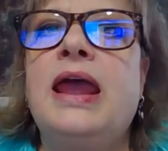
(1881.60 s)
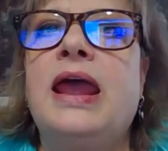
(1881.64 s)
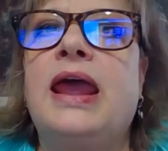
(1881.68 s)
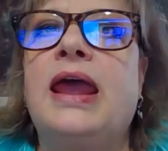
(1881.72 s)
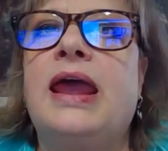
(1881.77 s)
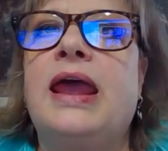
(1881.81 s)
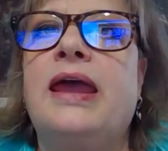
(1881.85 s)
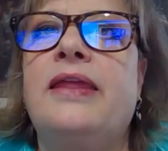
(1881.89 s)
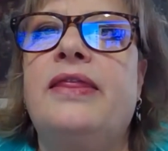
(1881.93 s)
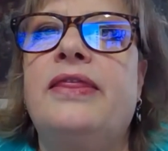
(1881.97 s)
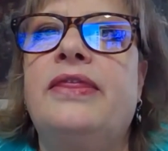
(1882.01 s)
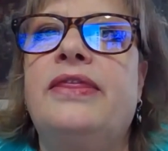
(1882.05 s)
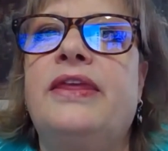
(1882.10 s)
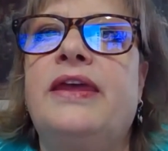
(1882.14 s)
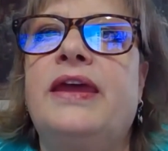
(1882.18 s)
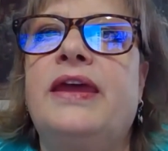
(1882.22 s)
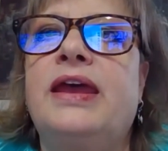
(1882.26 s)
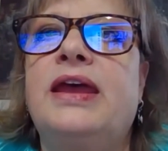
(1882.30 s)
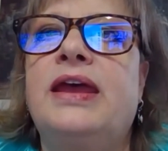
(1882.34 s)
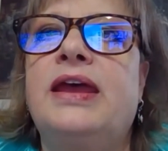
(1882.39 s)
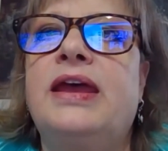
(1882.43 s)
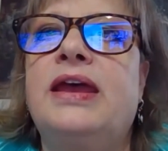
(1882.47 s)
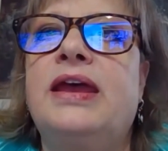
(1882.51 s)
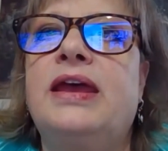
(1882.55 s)
And
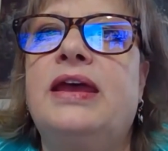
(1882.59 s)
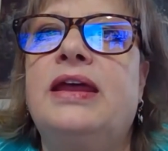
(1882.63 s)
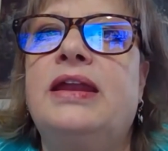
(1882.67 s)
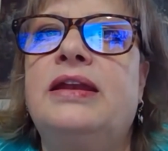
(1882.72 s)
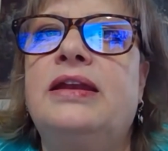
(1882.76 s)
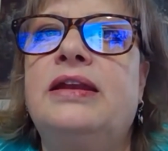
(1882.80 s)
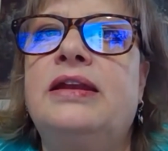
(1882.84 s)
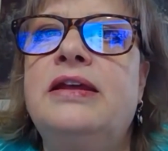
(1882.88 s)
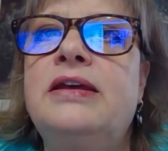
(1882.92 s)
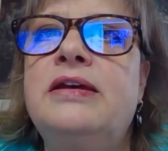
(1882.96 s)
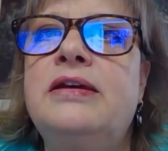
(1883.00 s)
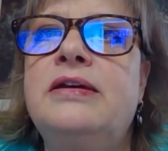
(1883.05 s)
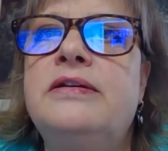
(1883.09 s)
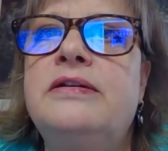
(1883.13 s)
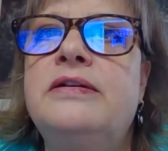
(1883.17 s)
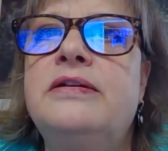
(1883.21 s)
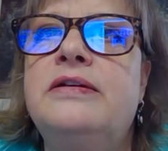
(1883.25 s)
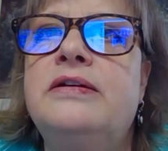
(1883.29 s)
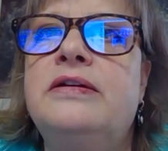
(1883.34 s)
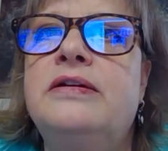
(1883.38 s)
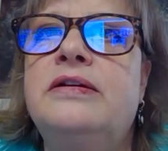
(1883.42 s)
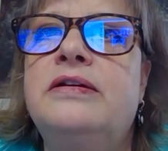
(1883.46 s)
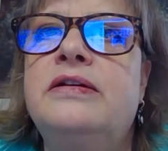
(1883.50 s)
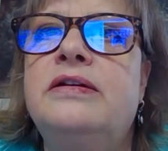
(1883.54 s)
then,
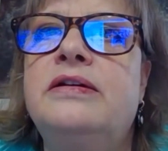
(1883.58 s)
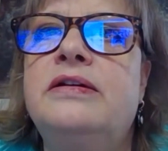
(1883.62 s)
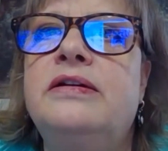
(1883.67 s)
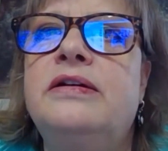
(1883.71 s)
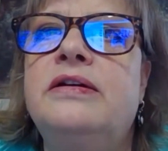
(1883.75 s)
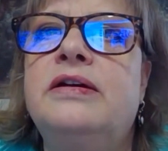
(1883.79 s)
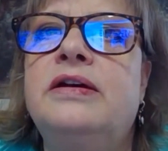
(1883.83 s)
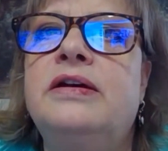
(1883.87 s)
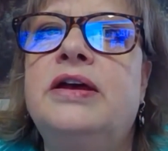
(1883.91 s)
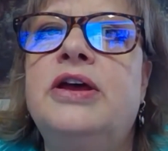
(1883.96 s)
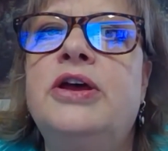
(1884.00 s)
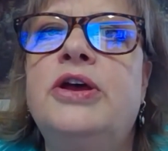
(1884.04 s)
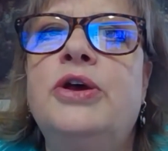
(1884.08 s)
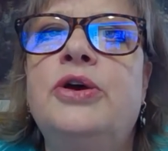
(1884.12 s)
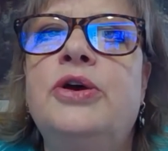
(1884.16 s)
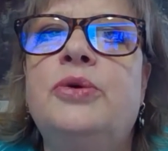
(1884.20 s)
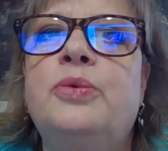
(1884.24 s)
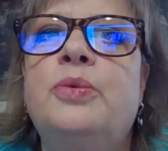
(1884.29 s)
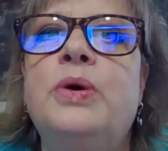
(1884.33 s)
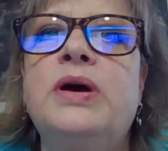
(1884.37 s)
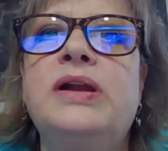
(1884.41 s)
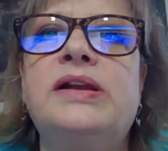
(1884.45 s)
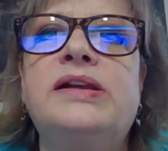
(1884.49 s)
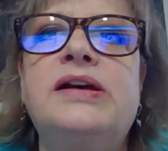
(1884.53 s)

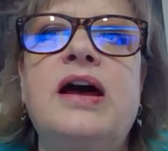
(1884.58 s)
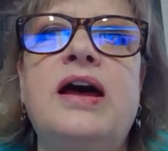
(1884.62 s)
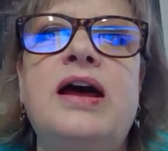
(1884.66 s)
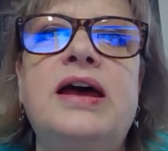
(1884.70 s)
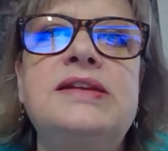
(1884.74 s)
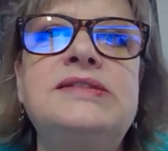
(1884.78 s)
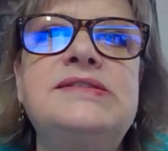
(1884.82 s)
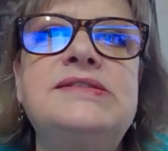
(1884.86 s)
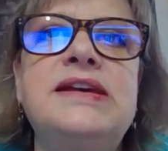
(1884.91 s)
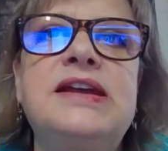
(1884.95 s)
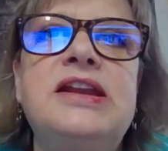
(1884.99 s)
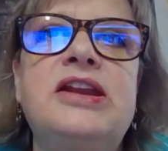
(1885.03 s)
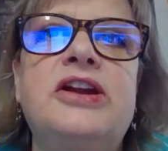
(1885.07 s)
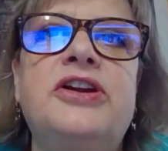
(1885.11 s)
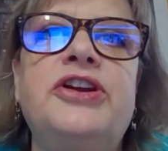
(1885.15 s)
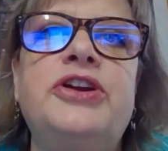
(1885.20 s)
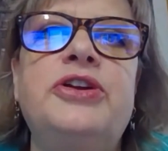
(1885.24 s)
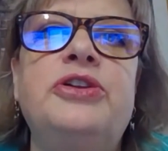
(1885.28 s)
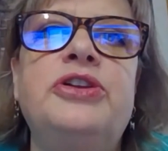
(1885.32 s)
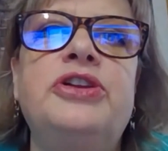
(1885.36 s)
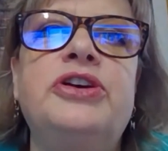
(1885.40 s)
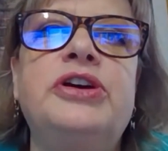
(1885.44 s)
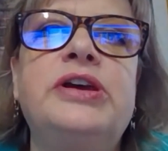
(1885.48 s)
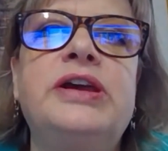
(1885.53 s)
what content are
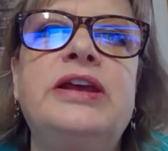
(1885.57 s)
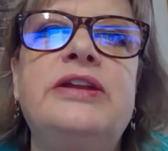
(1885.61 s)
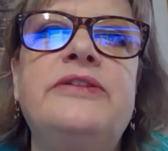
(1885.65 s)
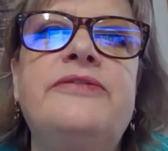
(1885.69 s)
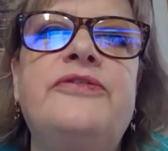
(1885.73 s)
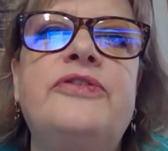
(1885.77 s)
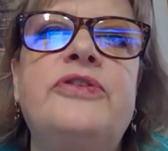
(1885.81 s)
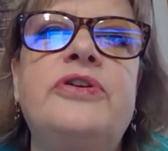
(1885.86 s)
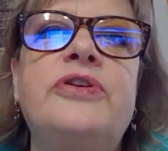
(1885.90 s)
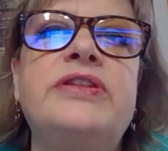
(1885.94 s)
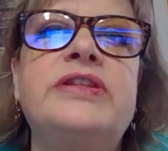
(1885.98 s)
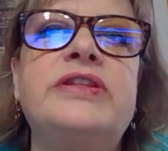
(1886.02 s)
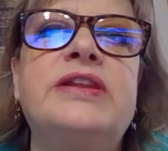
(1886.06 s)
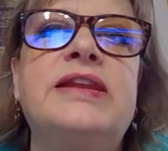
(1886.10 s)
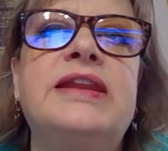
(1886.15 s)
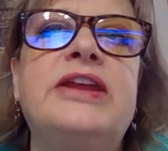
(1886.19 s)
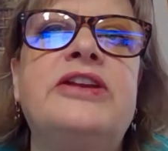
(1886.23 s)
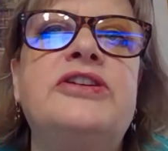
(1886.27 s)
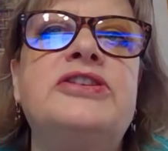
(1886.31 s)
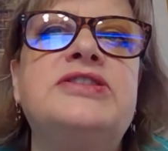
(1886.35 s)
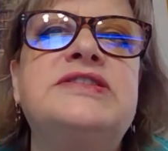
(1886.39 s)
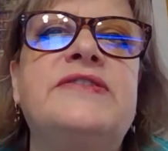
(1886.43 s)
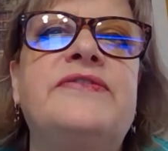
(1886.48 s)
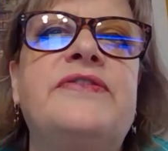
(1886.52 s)
you looking for in the
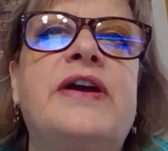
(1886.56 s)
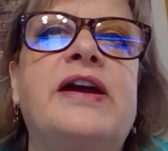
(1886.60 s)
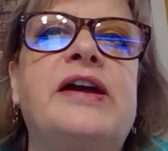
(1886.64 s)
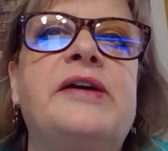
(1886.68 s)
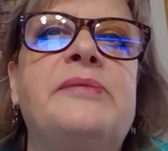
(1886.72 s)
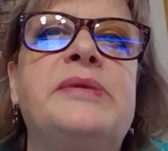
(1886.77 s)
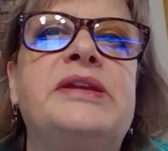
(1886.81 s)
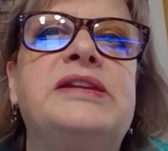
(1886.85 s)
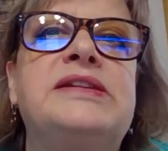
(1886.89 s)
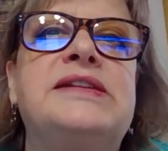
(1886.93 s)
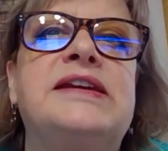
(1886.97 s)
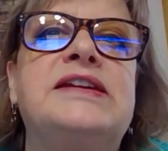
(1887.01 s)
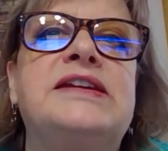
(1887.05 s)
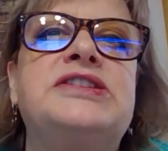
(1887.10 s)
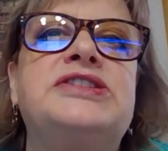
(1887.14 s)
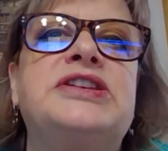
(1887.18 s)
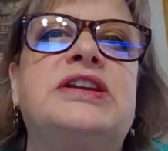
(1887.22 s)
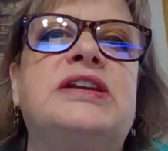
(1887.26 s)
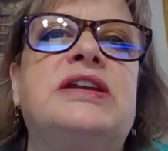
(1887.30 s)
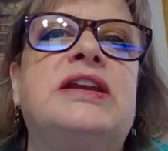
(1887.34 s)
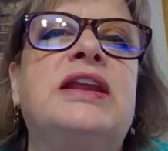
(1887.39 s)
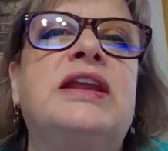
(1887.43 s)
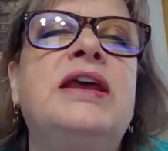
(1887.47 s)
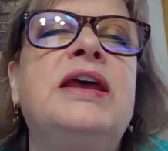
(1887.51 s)
letters of
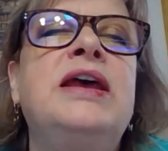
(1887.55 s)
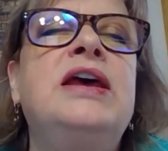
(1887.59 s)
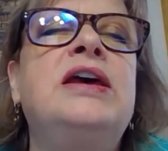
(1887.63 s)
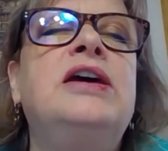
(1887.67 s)
recommendation?